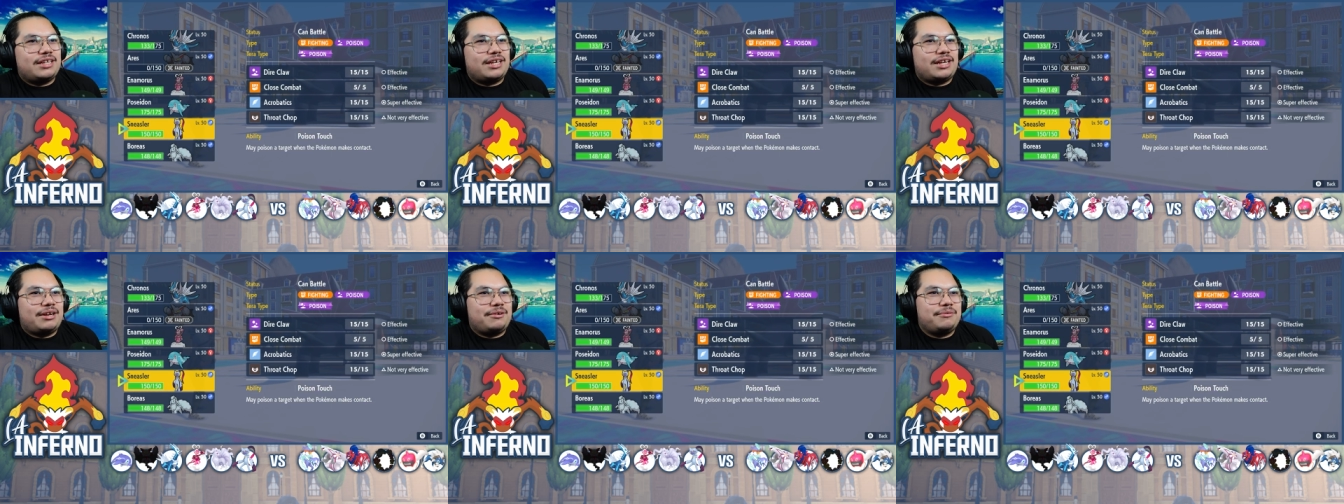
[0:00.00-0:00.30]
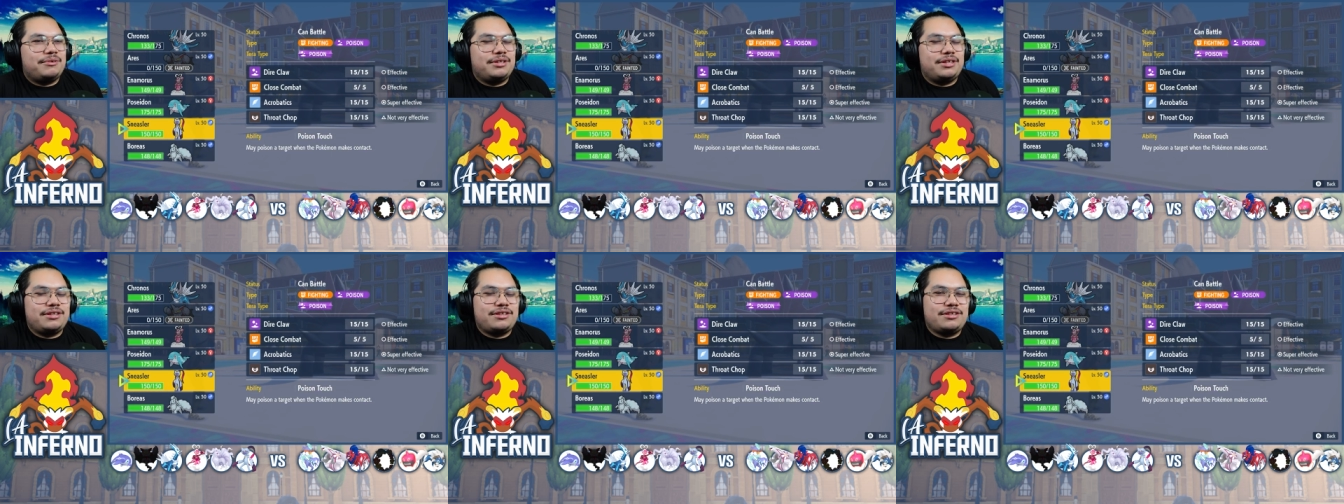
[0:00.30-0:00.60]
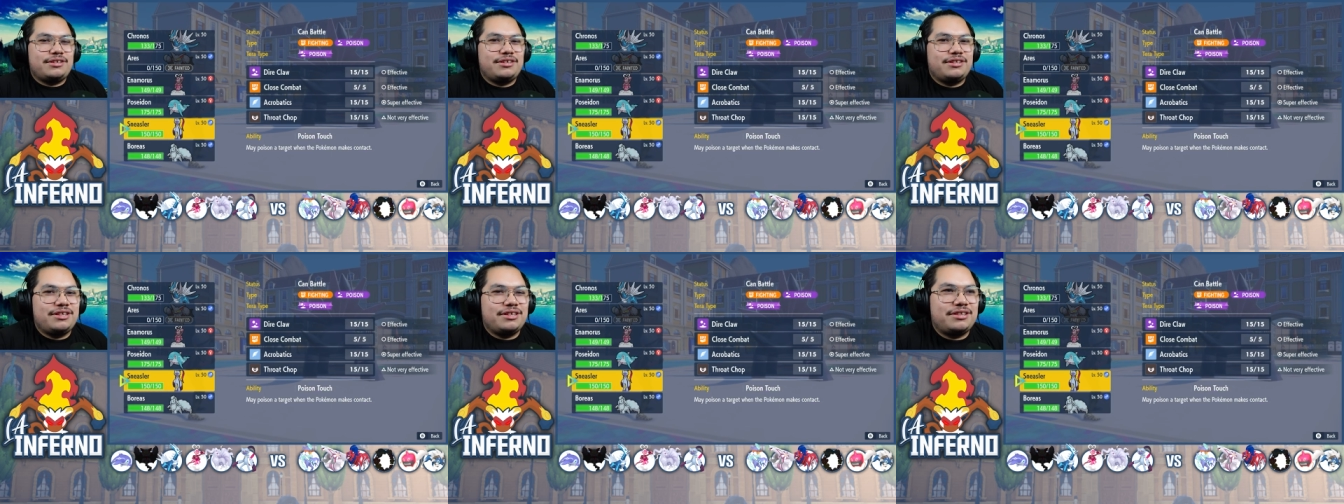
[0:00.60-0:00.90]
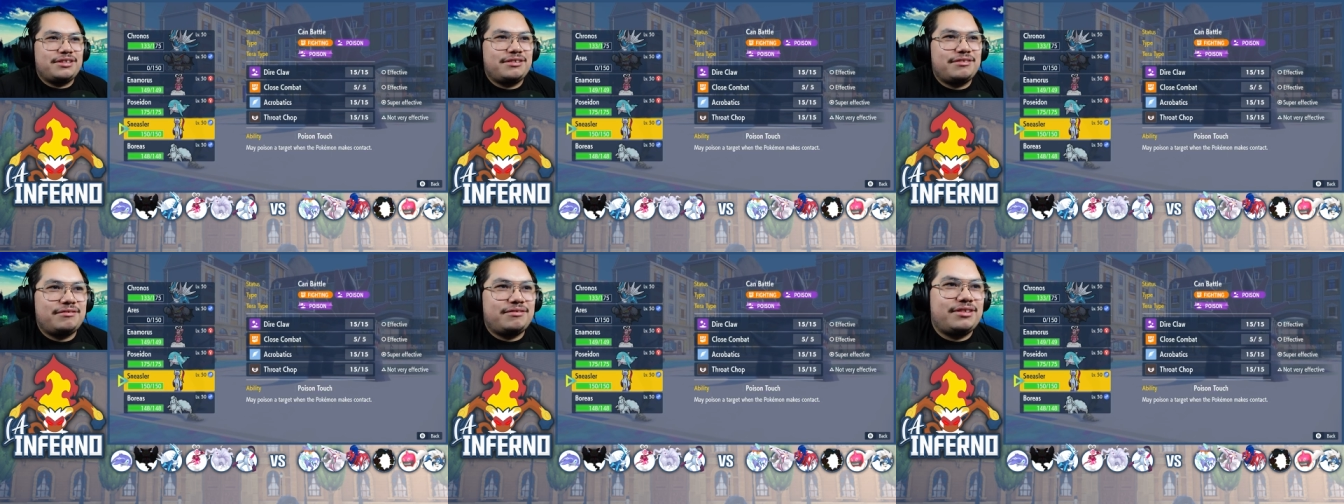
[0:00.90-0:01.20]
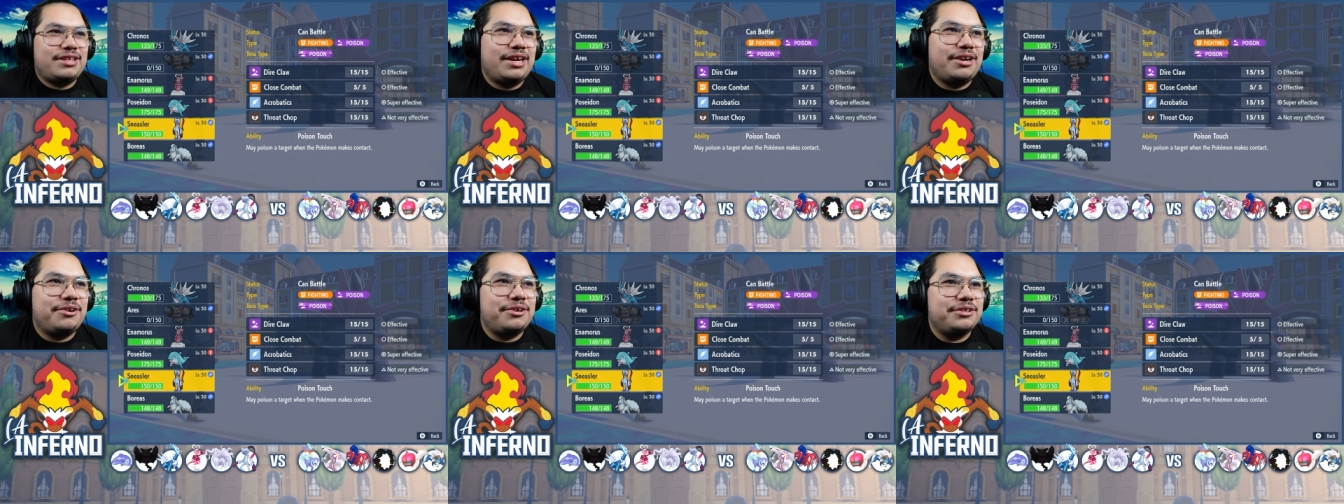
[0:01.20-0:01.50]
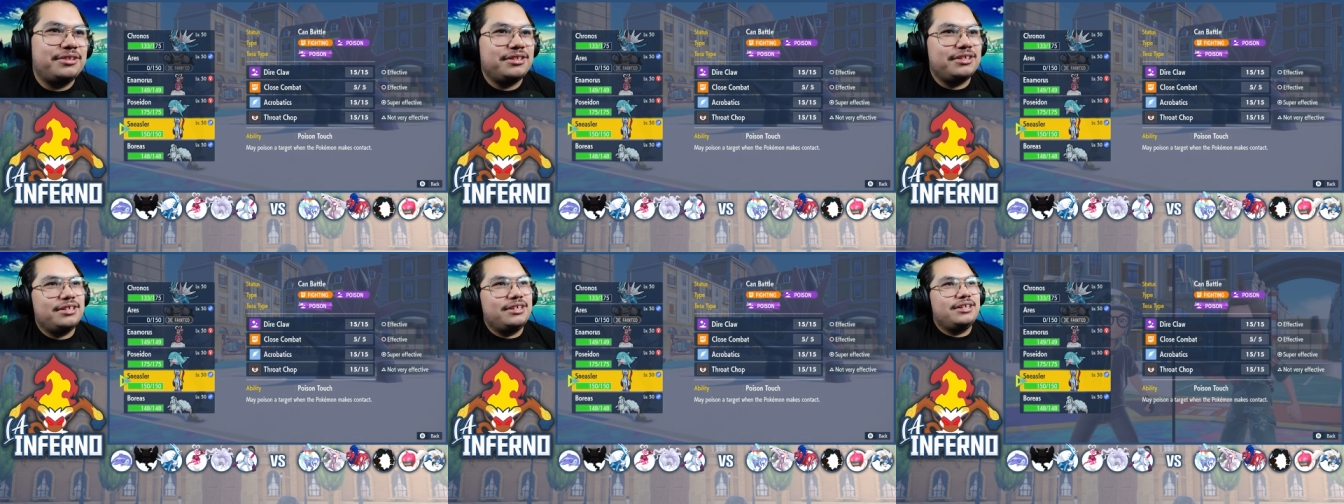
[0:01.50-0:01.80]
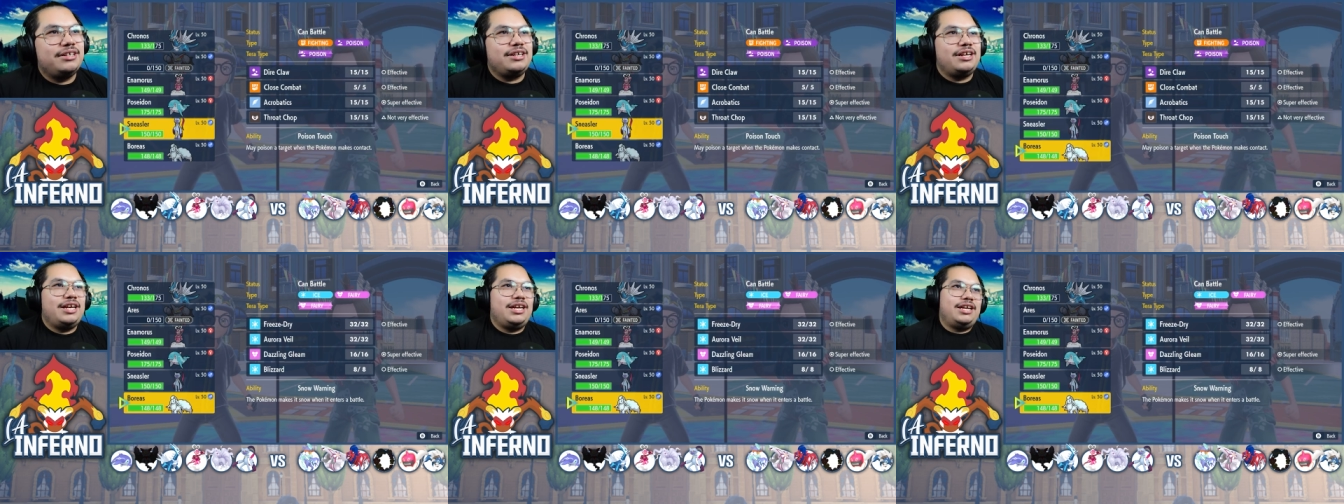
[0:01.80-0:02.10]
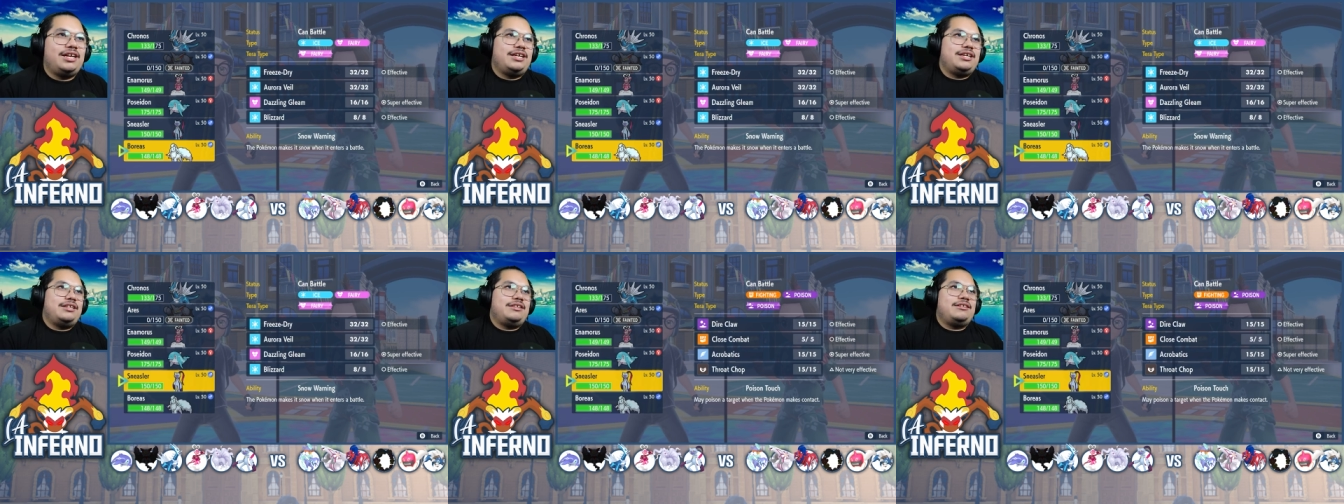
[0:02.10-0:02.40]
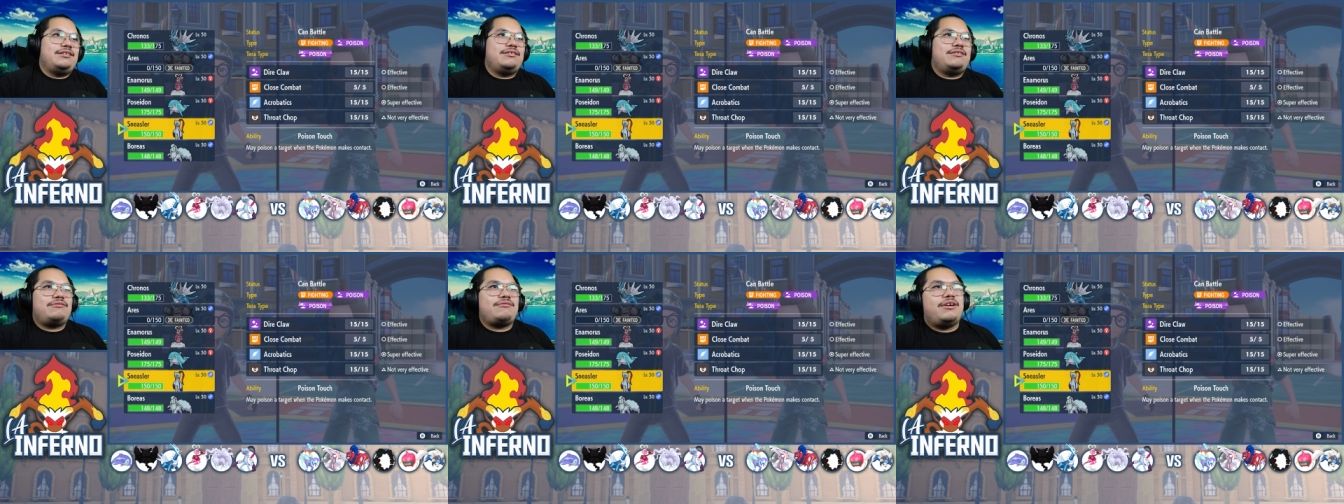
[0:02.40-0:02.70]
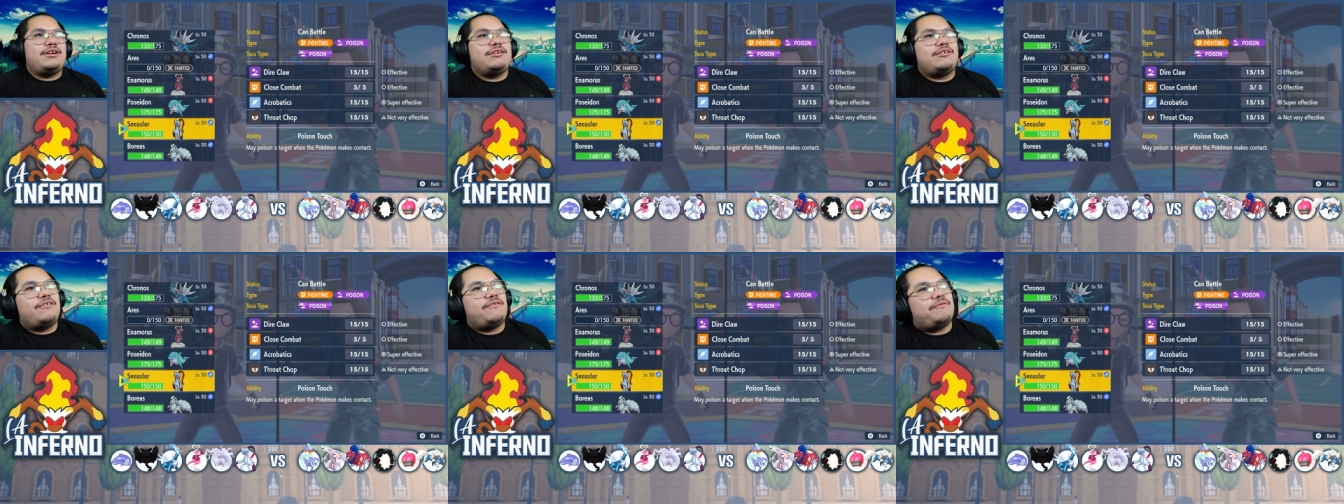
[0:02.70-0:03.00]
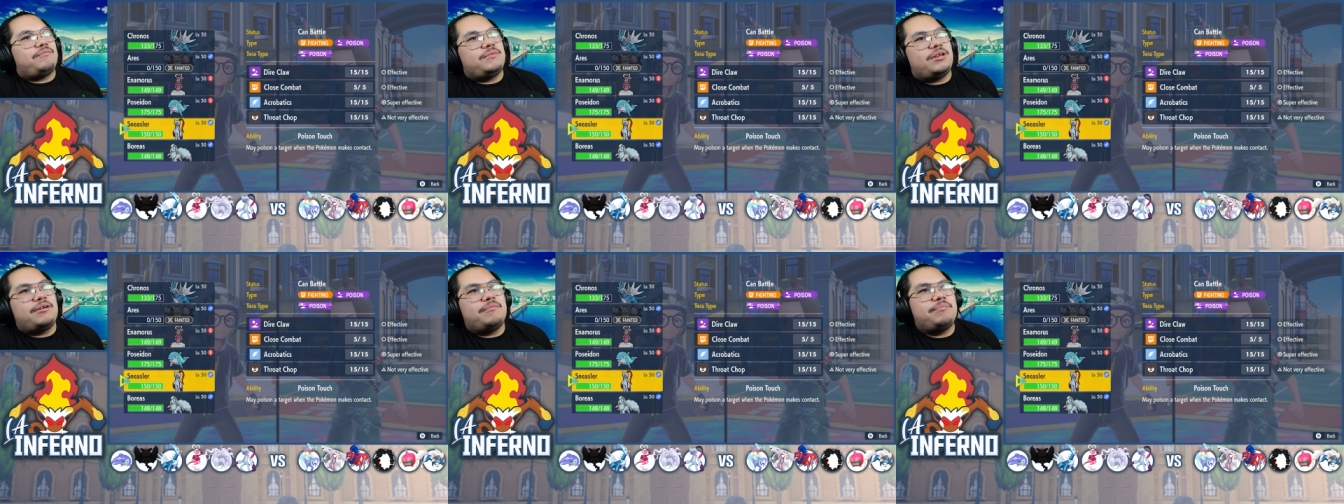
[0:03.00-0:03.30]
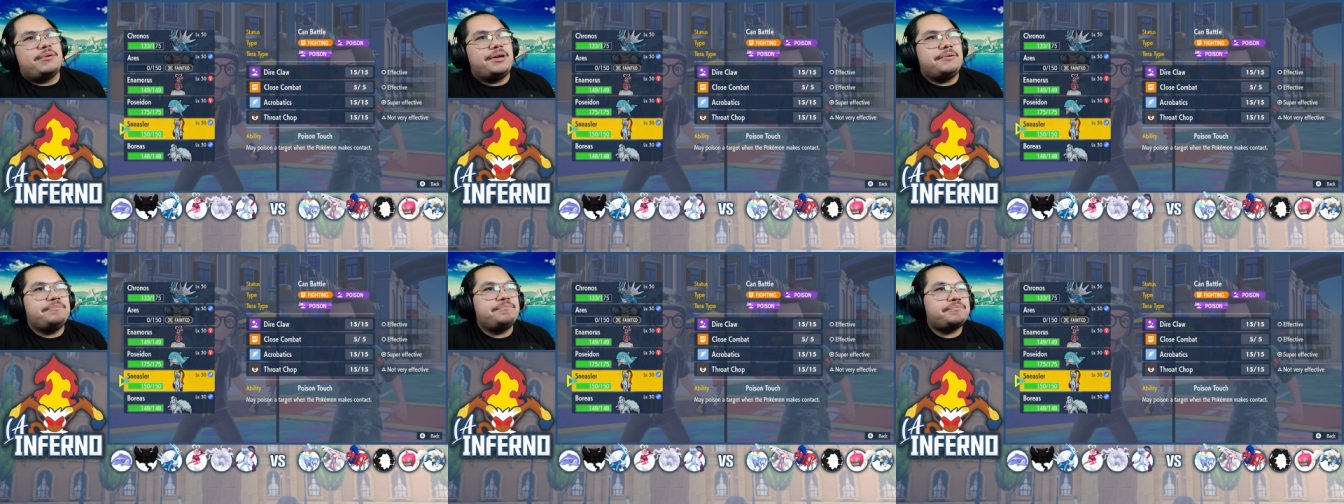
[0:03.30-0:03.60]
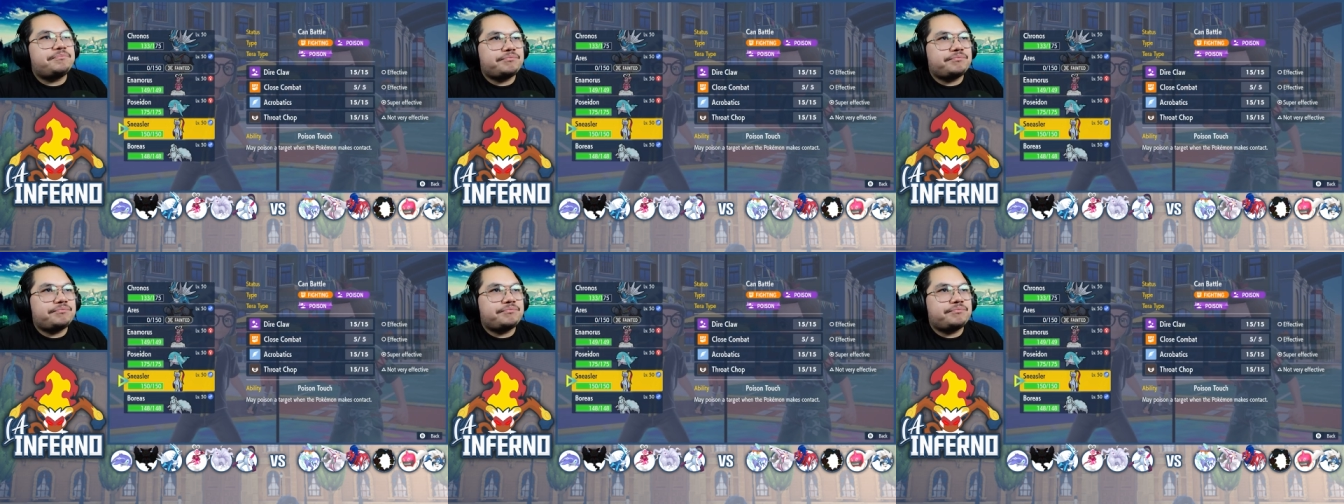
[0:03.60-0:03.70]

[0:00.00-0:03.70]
Like, I really should have just Terra'd and tried to go from there, but,